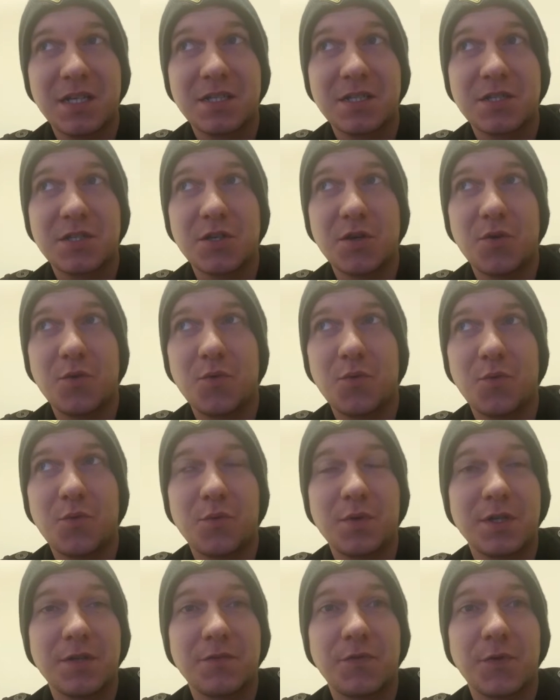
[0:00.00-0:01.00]
So
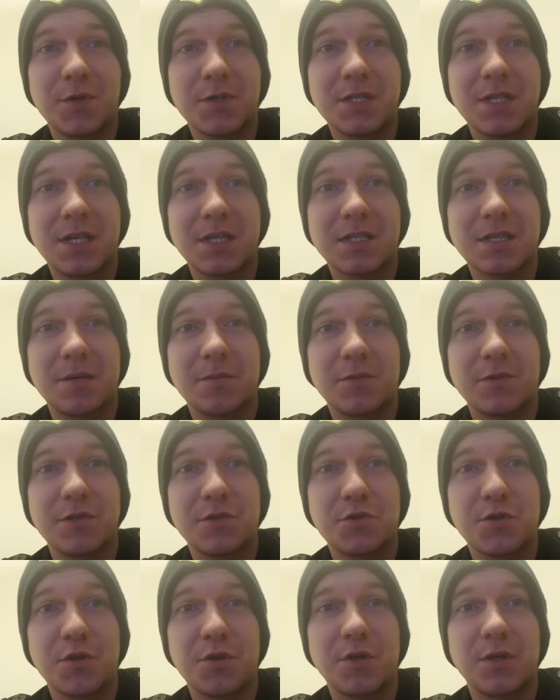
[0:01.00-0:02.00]
one of the first things I'm going
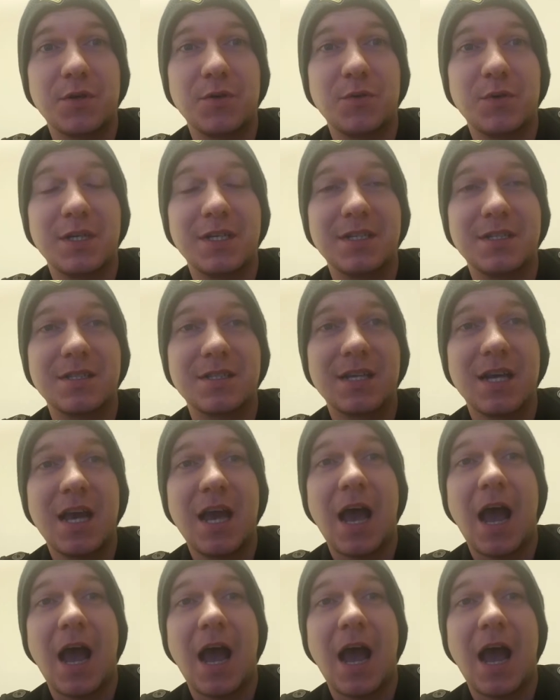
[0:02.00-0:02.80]
to show you is